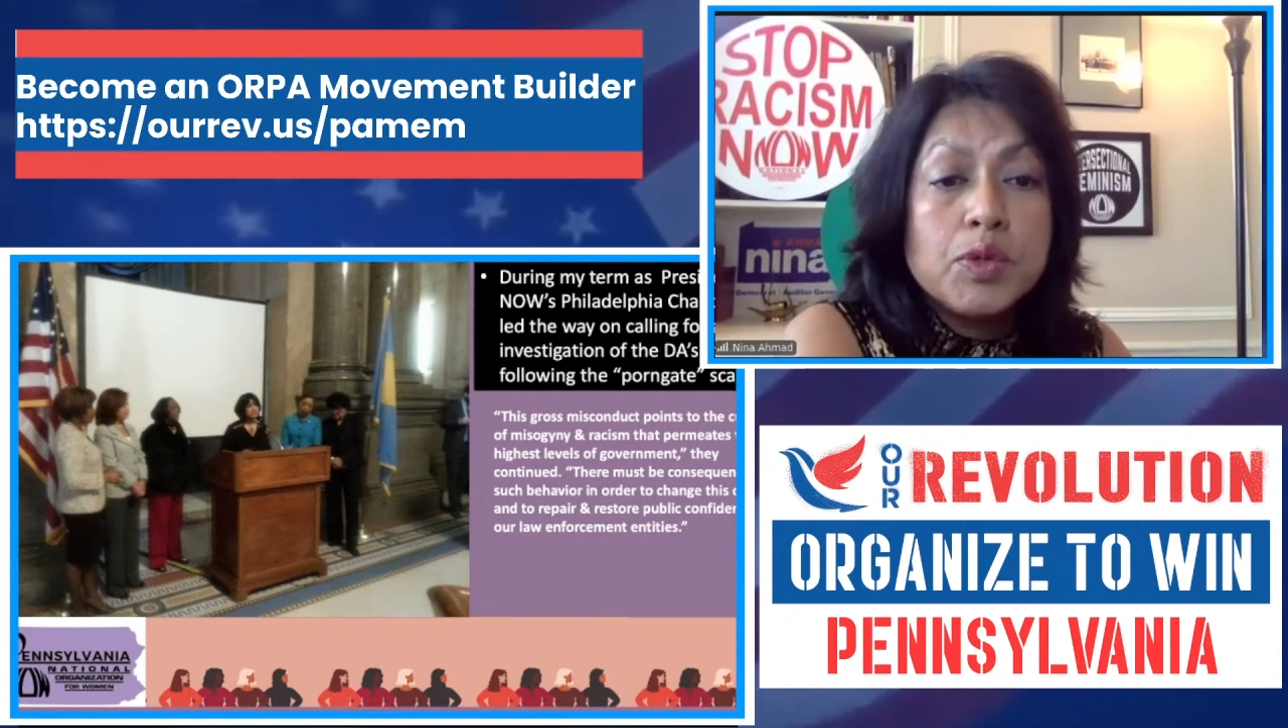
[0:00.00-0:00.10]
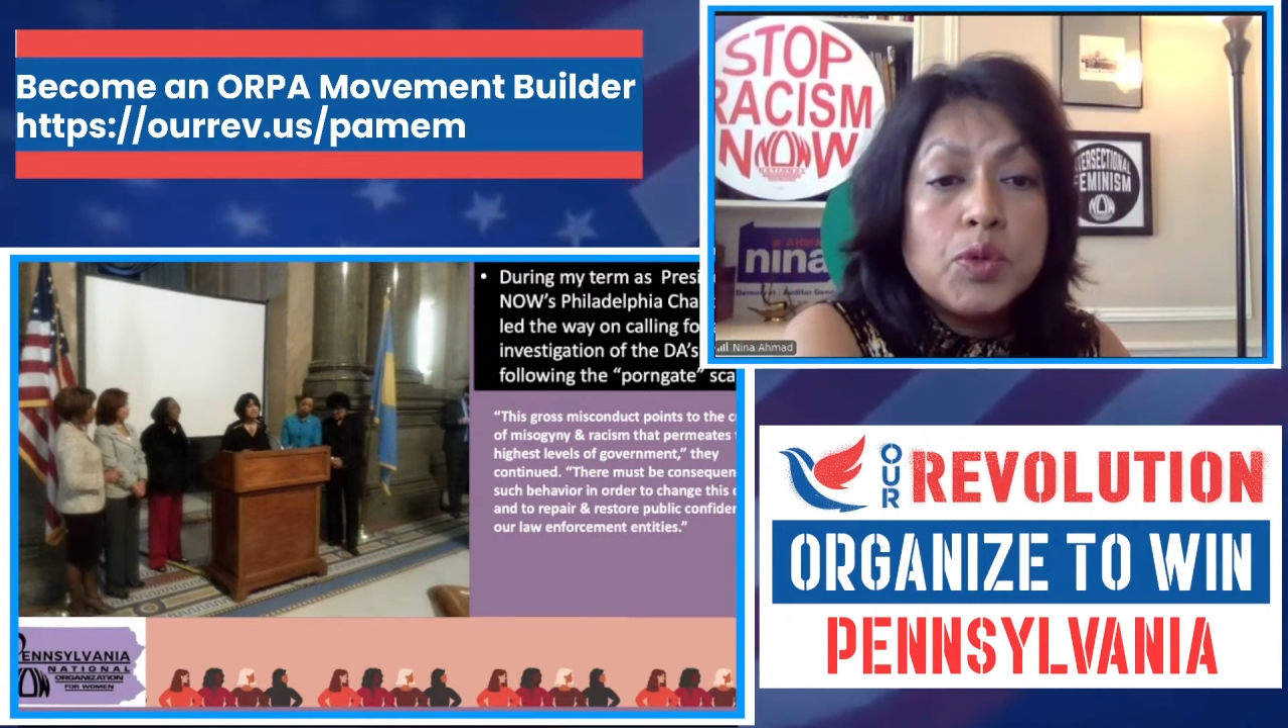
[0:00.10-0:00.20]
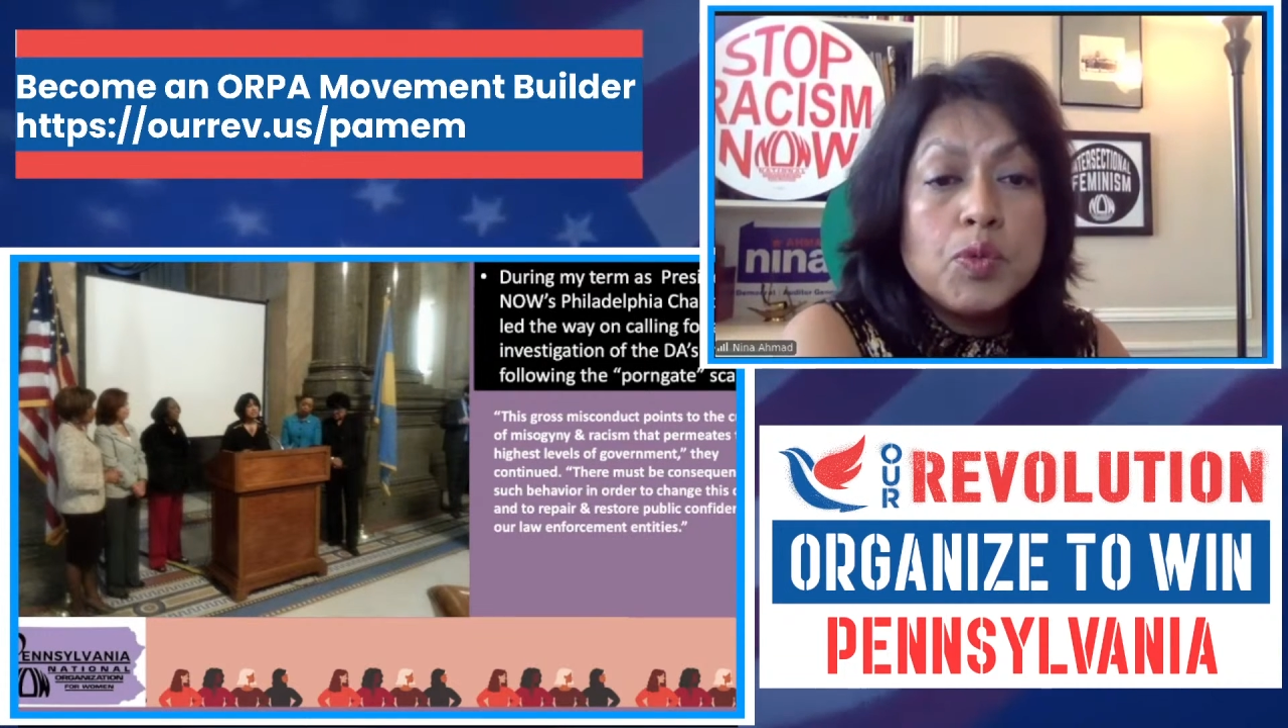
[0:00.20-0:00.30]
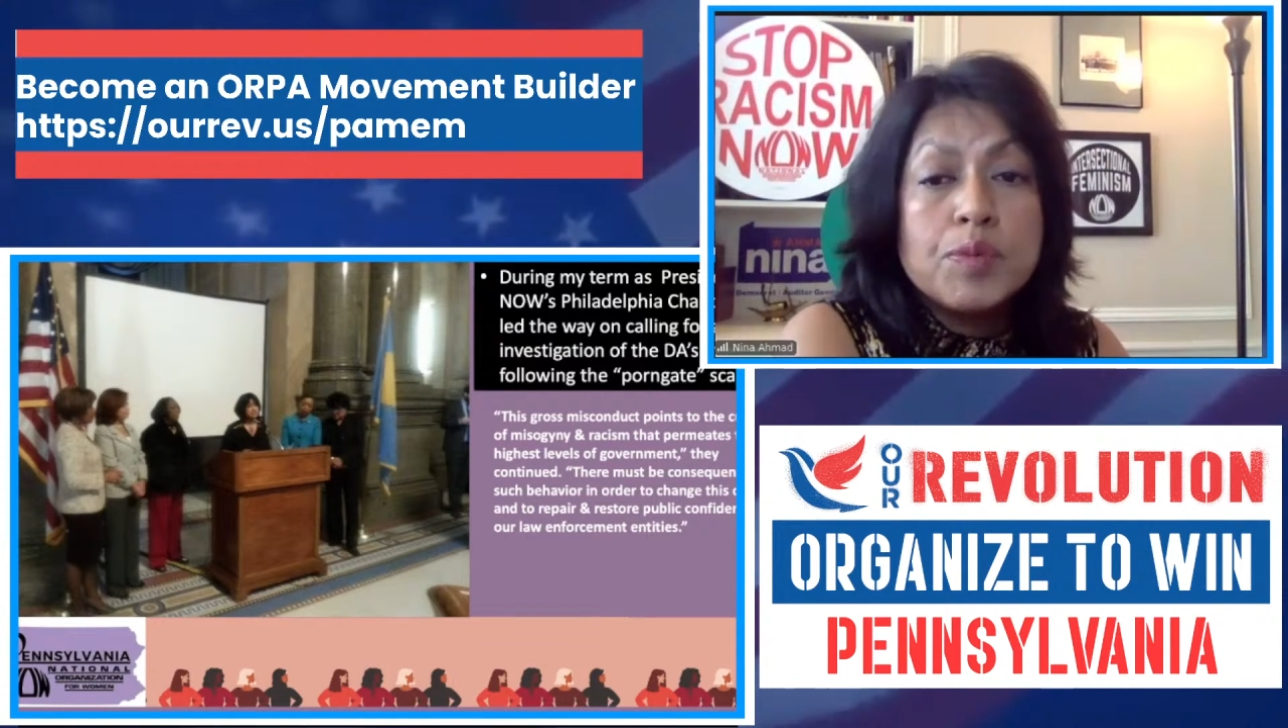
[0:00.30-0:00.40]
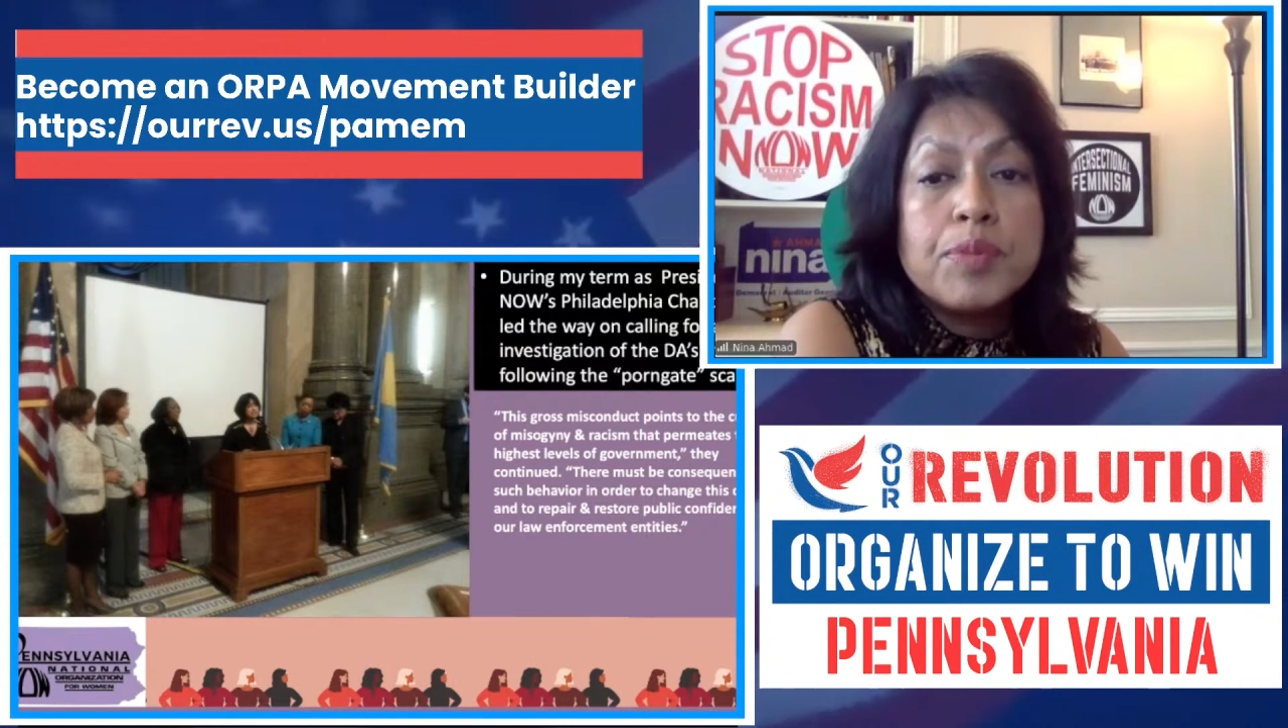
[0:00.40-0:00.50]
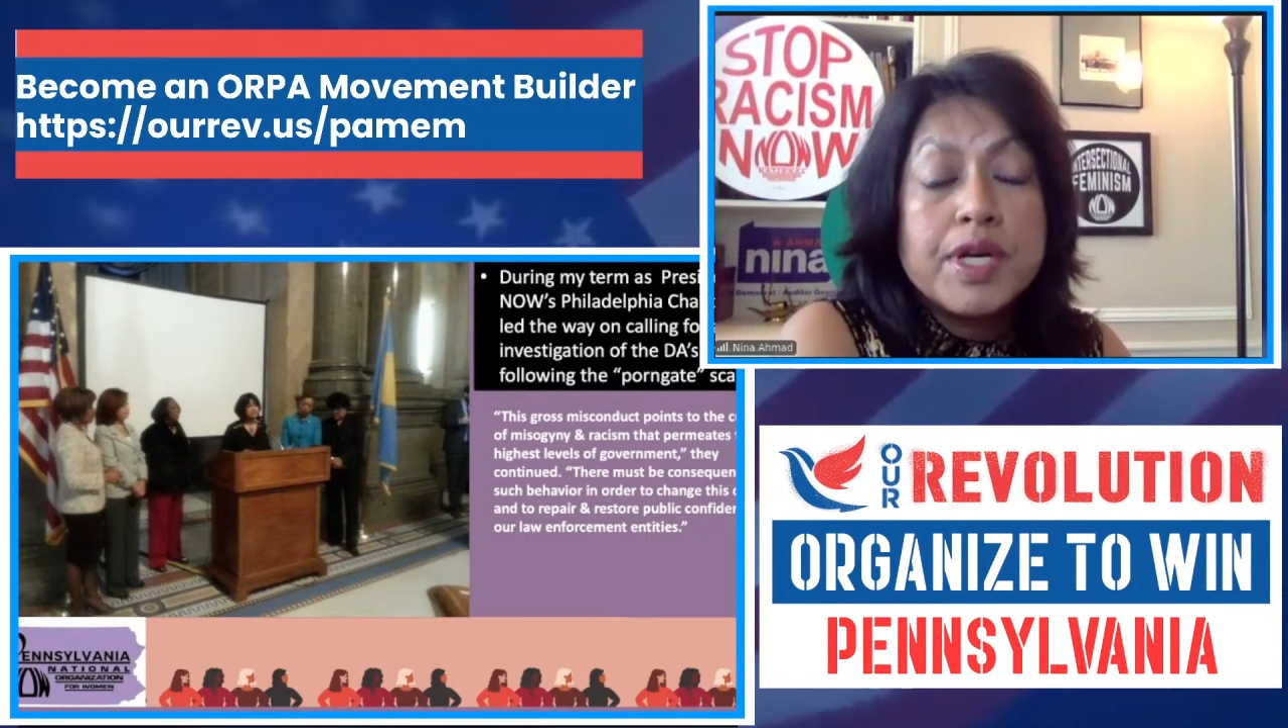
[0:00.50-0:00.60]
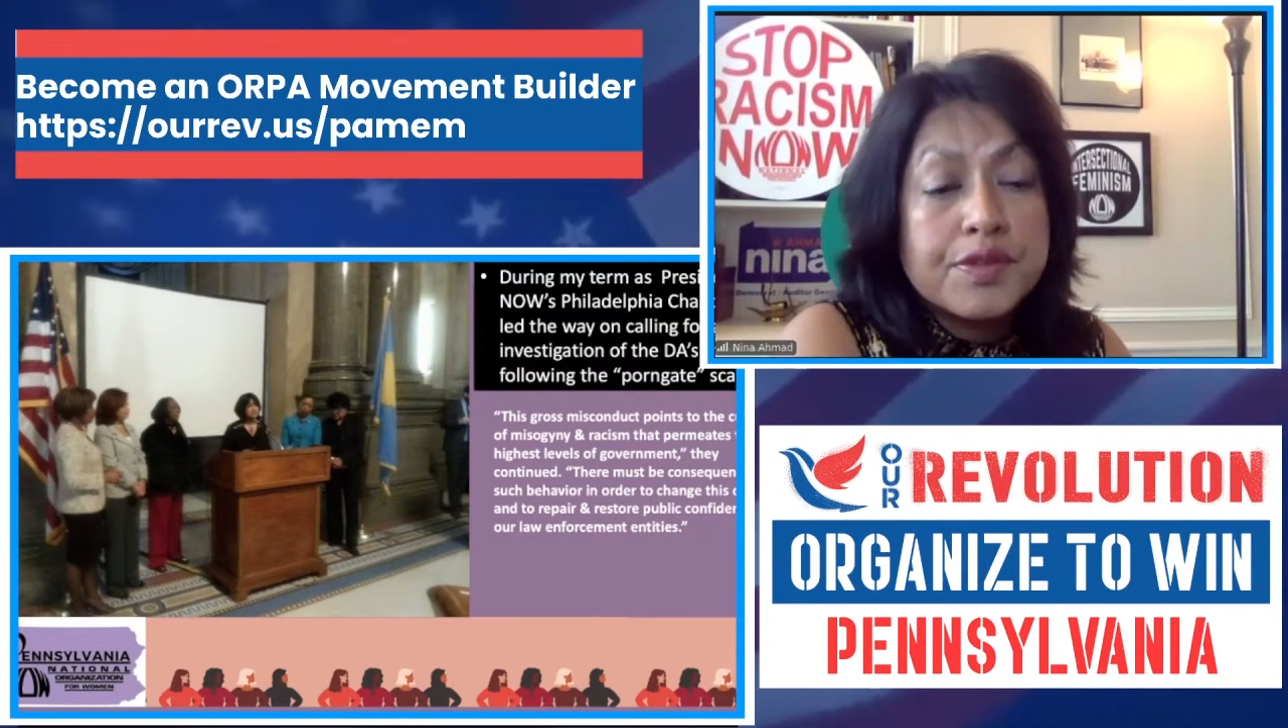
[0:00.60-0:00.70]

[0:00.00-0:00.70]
who were part